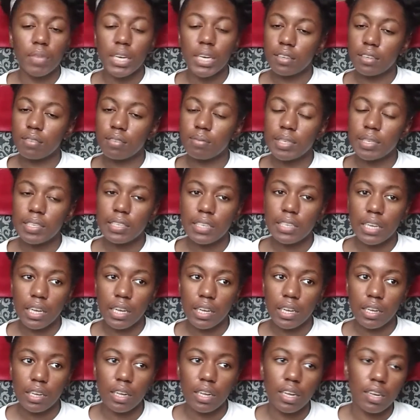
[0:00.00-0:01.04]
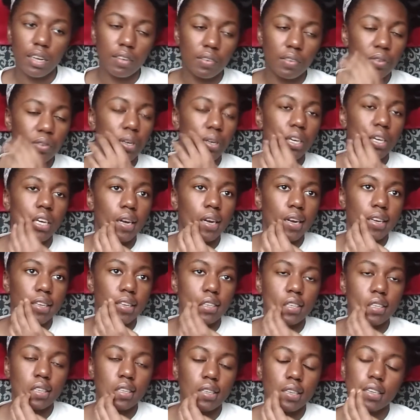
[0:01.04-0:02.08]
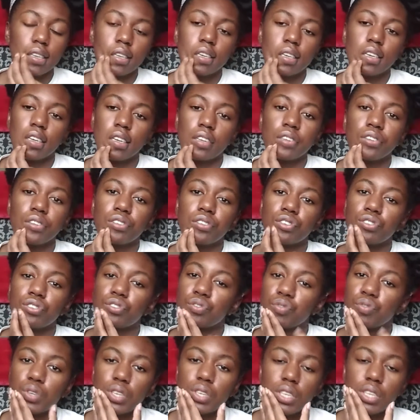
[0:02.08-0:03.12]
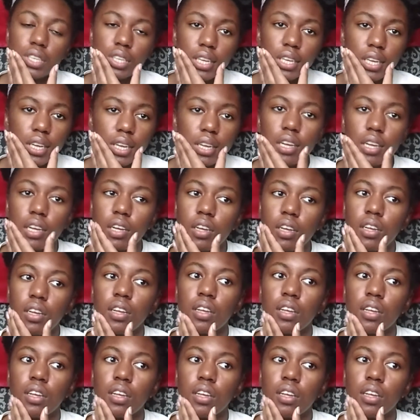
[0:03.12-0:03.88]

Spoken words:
next mistake of 2019 is just really